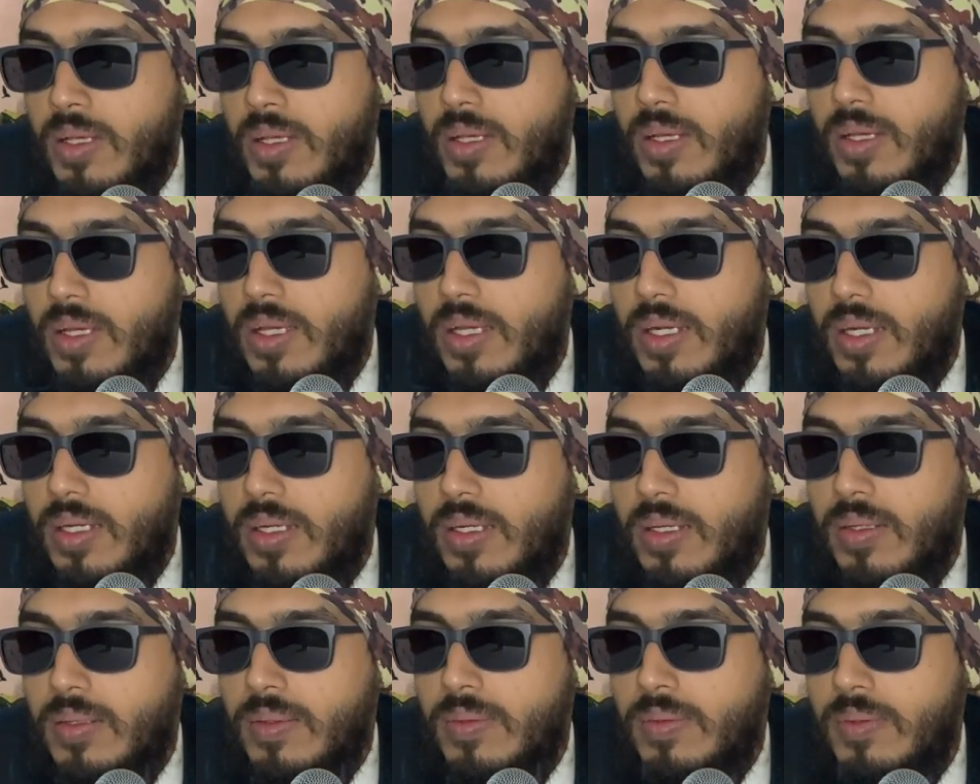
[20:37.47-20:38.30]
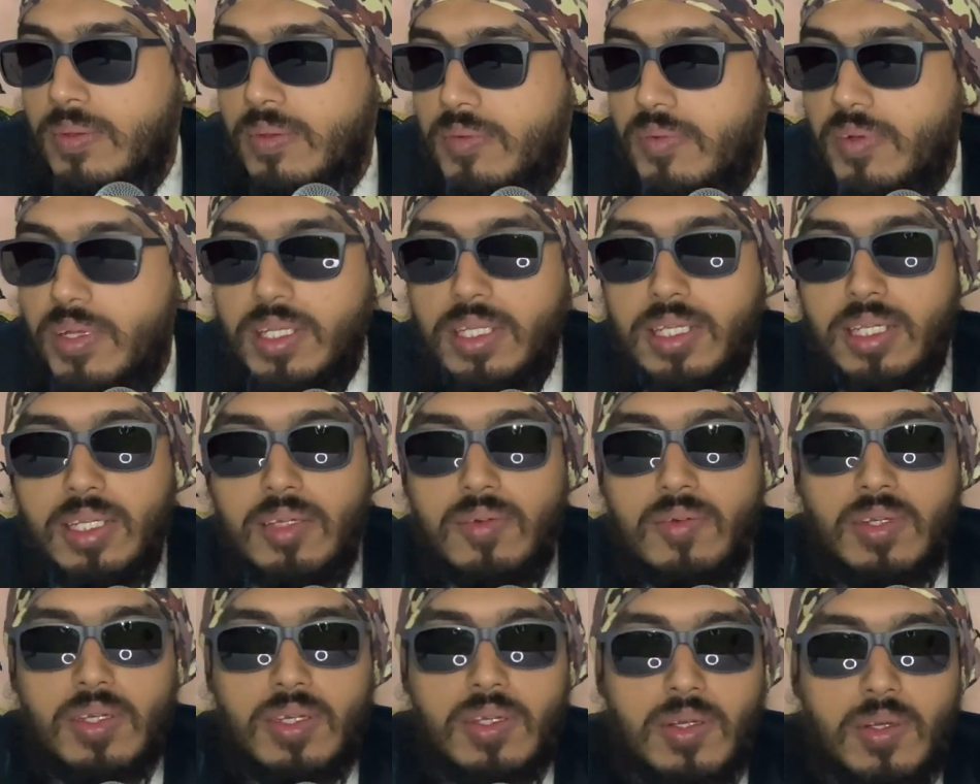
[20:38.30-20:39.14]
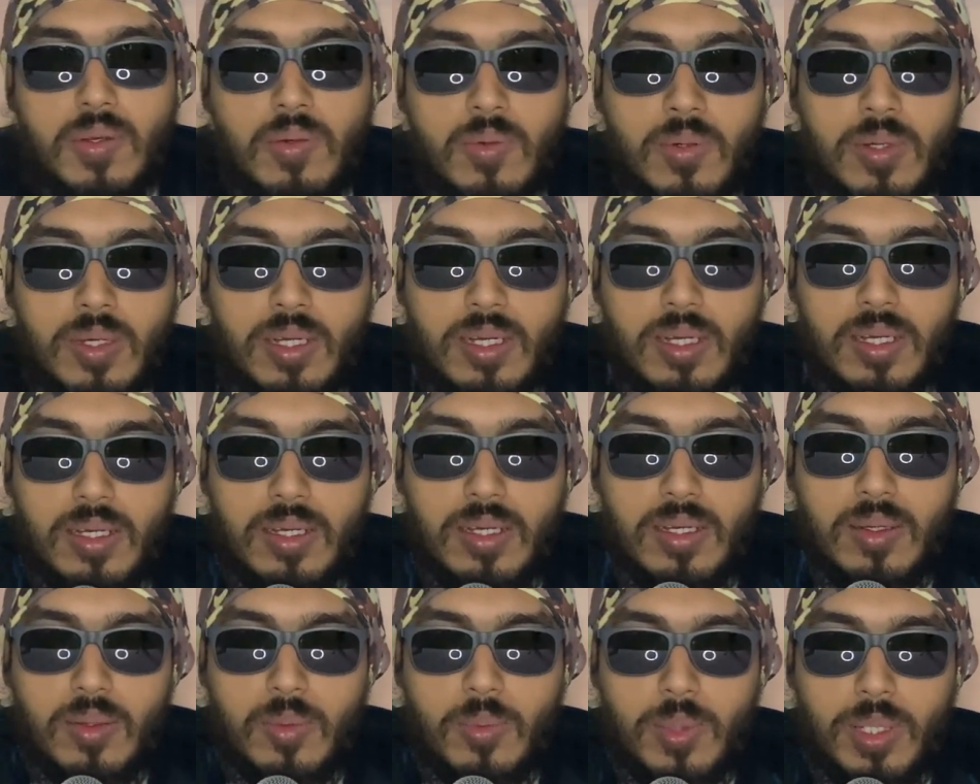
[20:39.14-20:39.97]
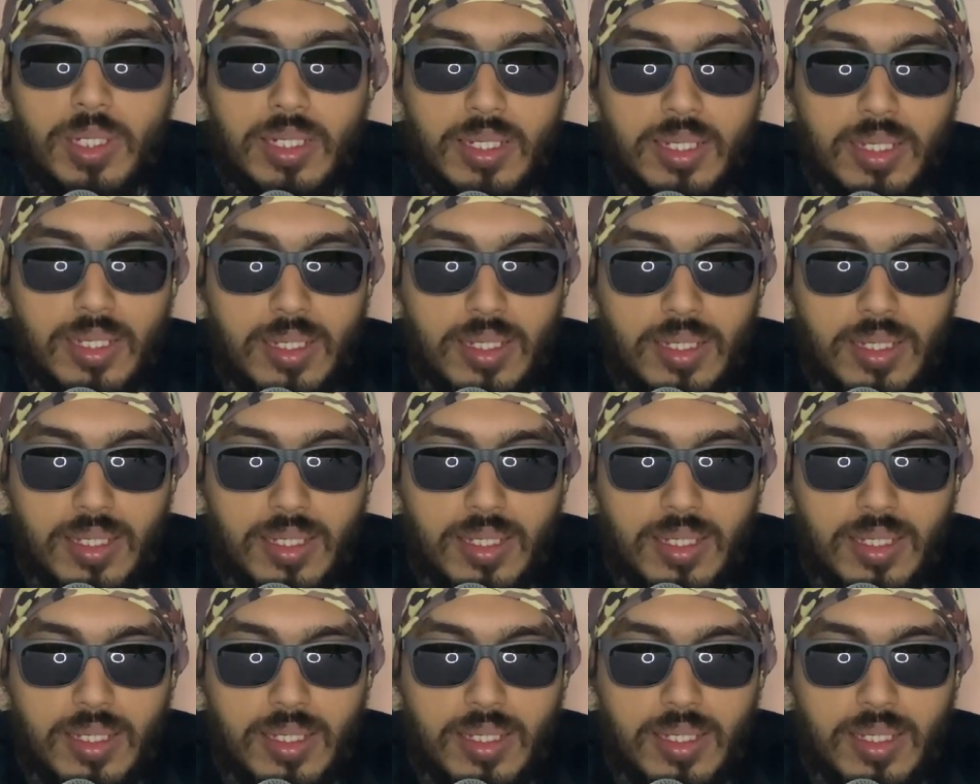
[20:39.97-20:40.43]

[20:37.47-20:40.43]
And funny, even, when